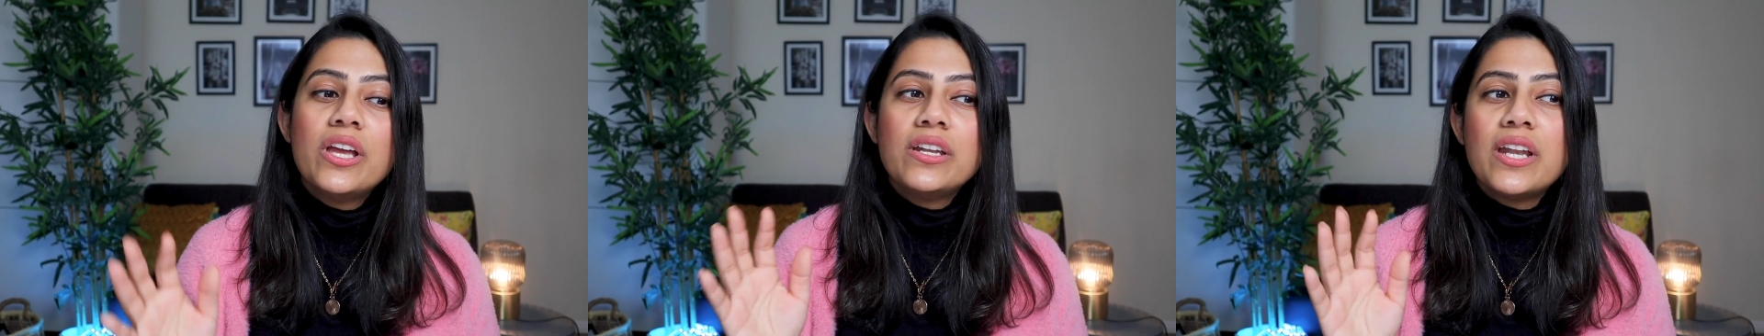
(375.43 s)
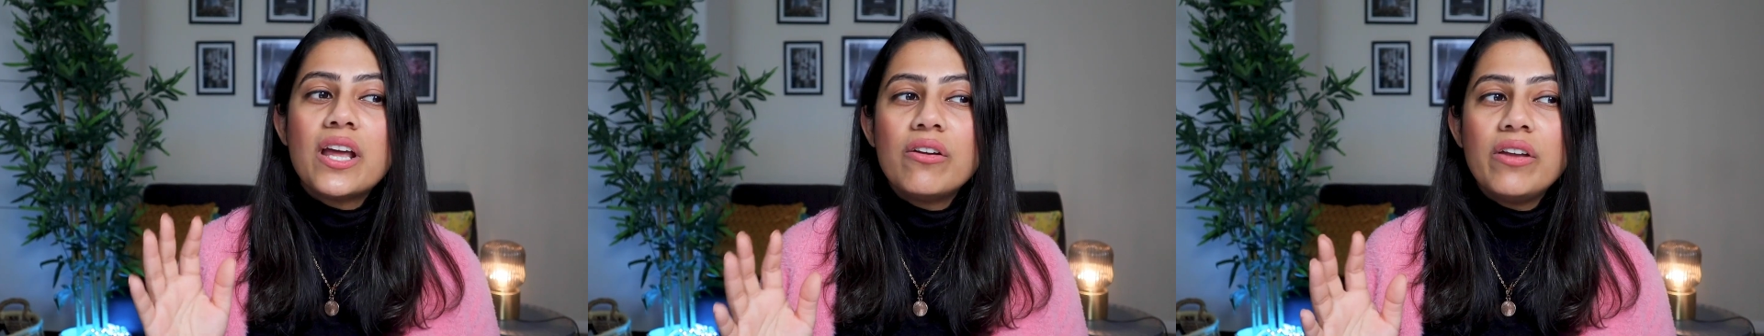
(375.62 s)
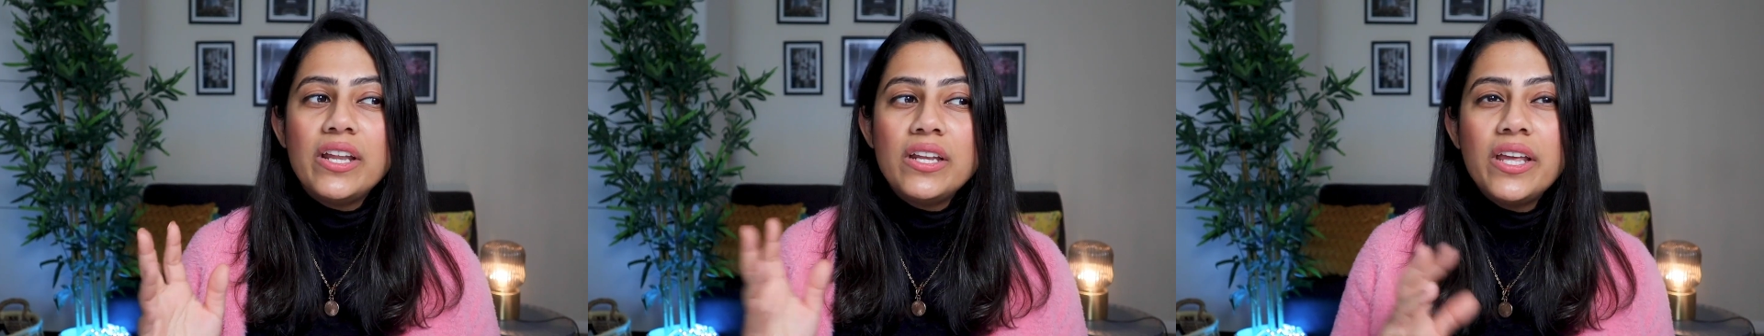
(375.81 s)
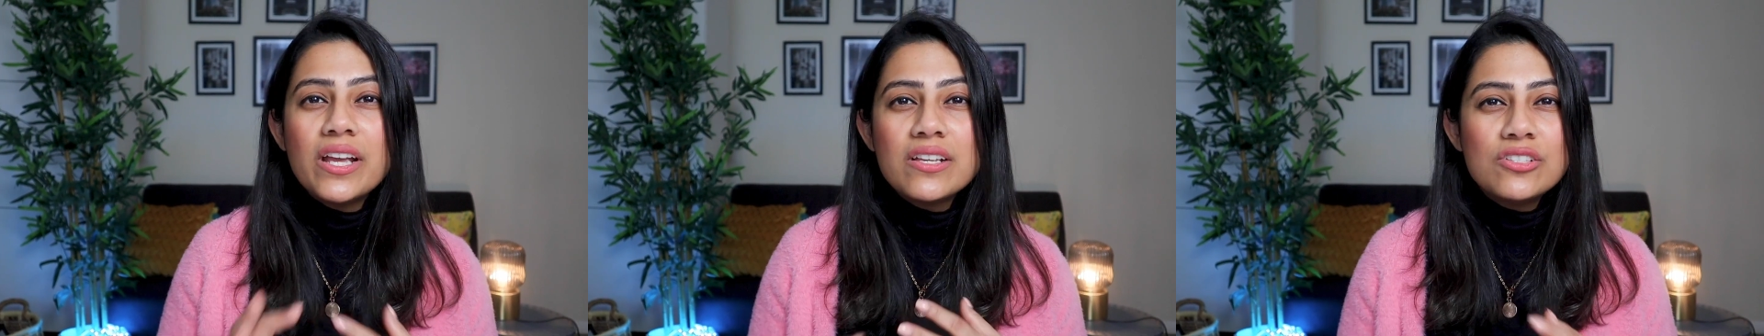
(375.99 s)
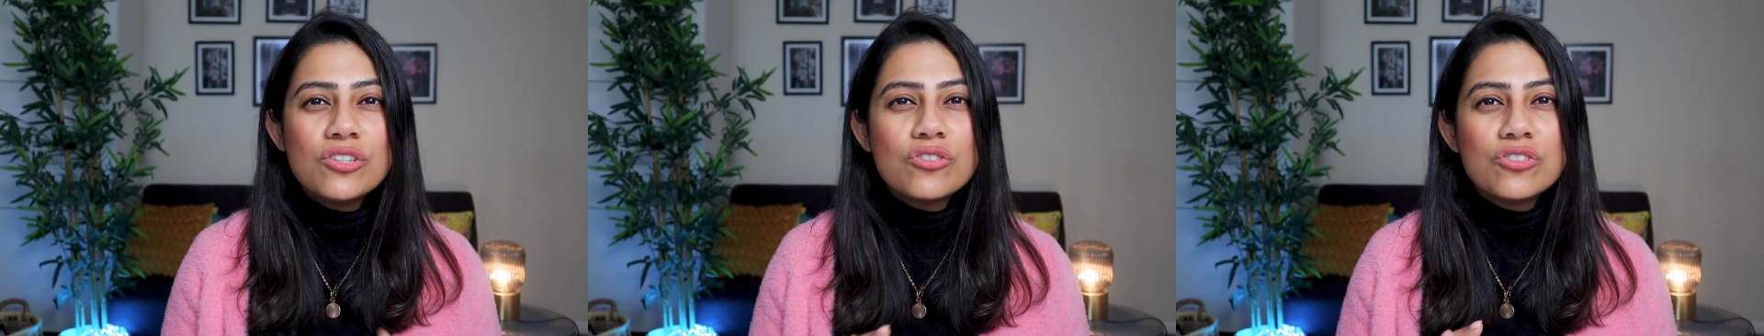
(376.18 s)
Now, in
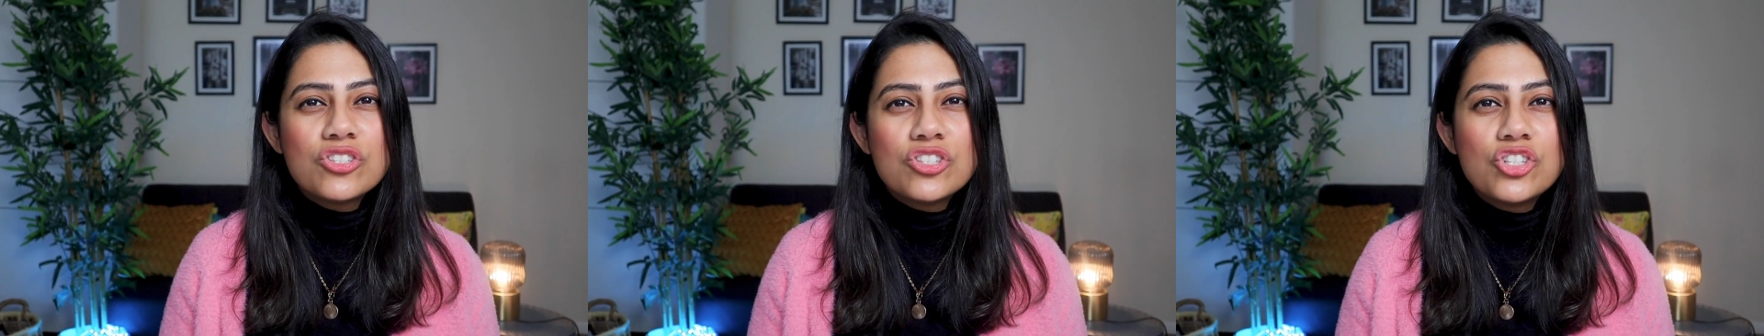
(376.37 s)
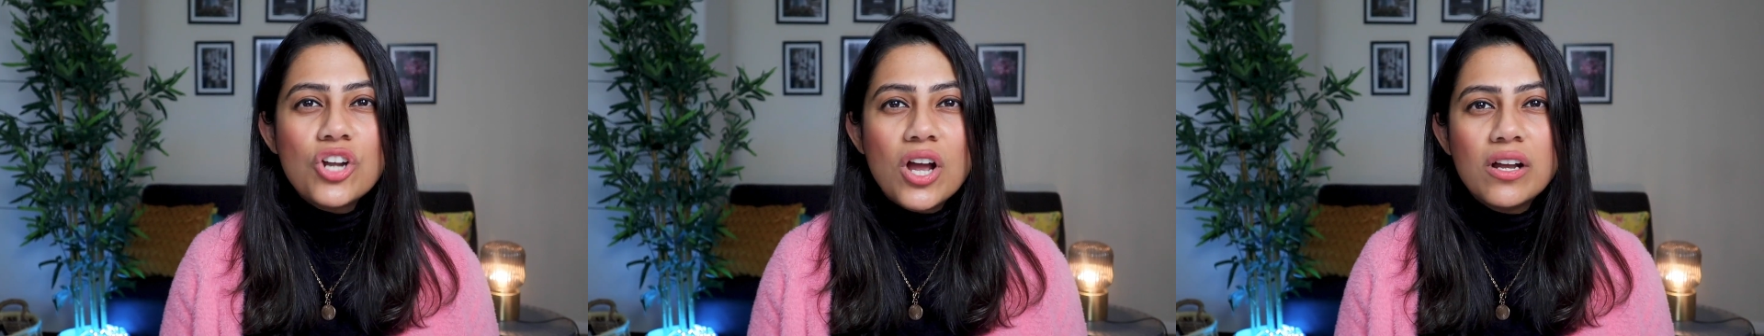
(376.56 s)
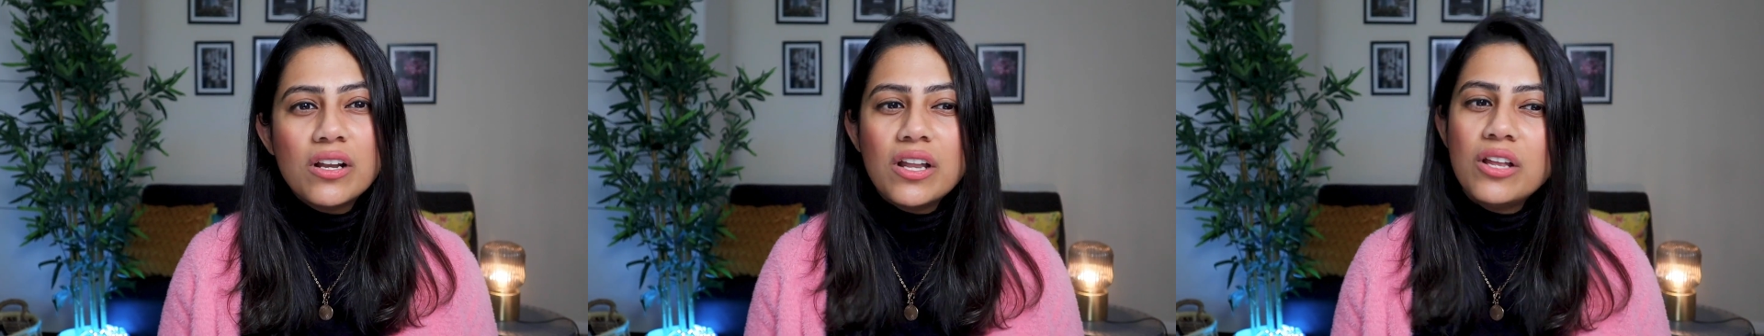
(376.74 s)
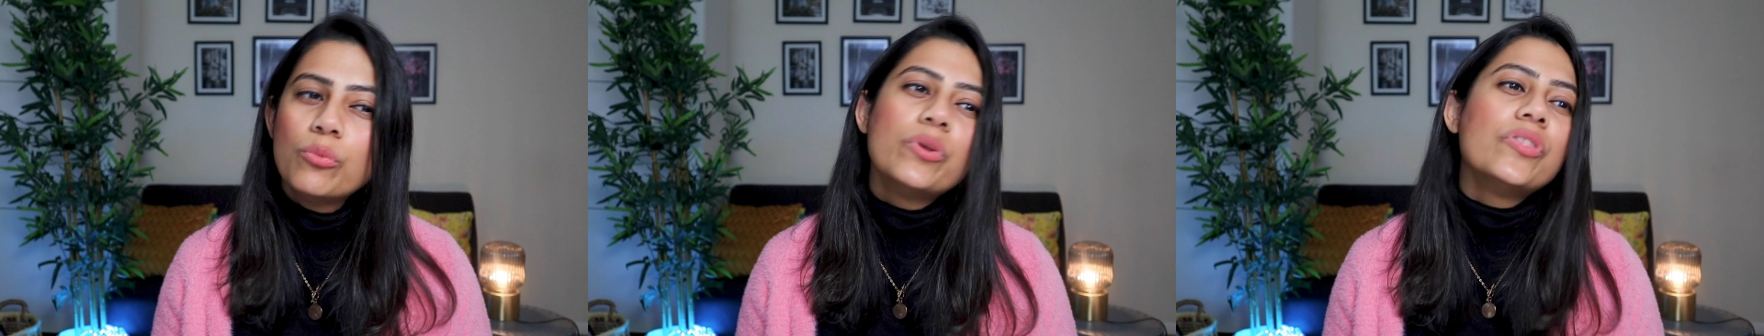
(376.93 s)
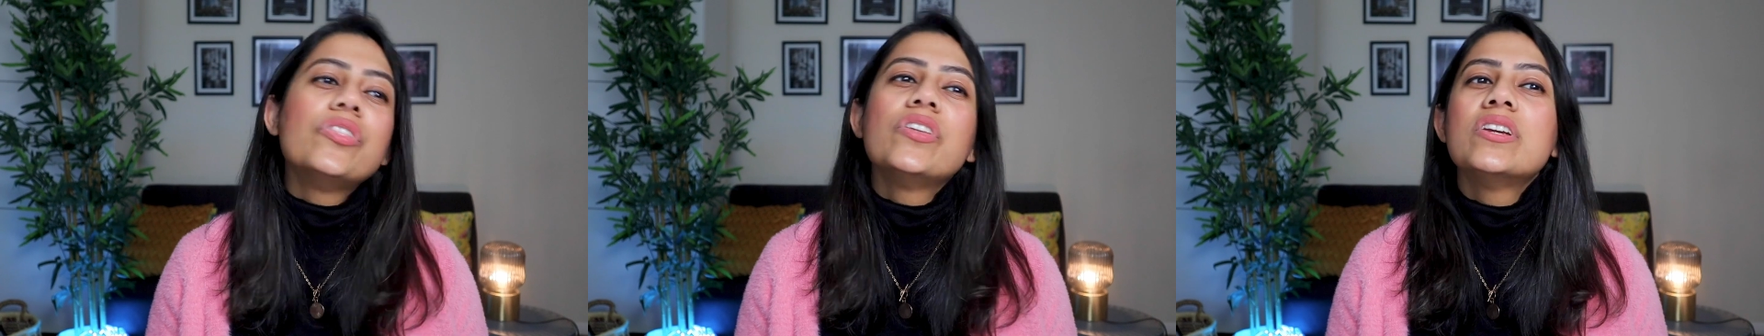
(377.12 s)
case you're struggling
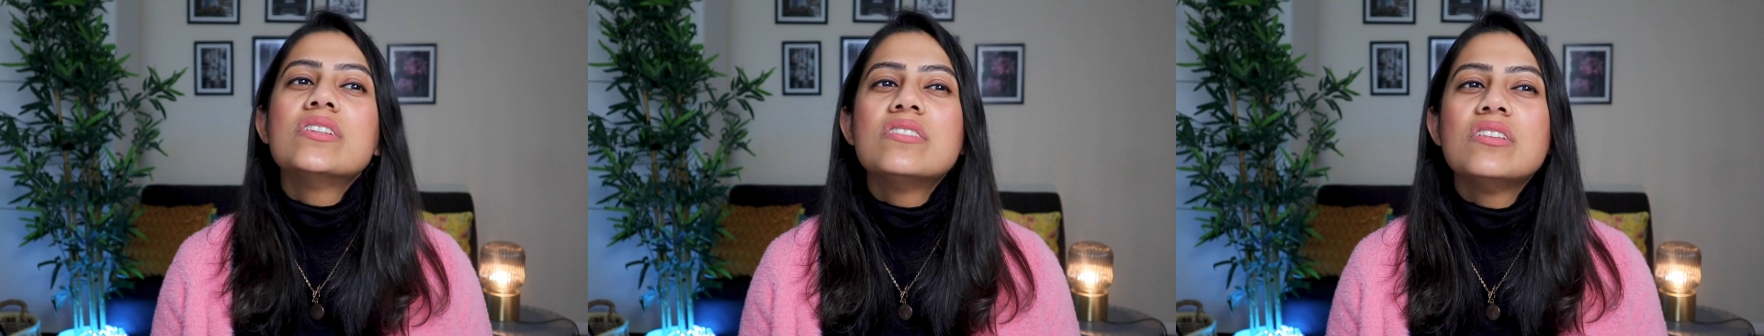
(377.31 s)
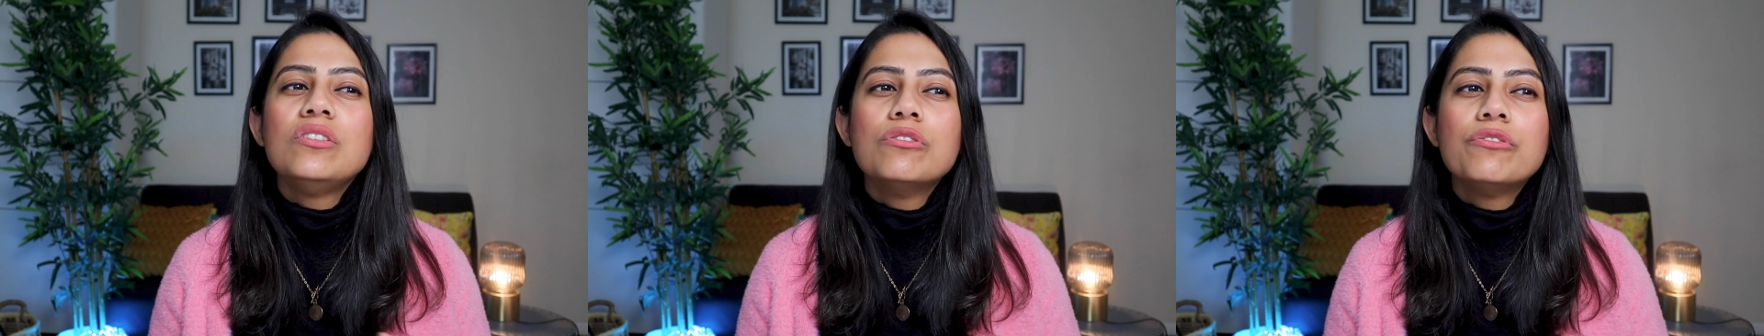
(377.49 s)
with this and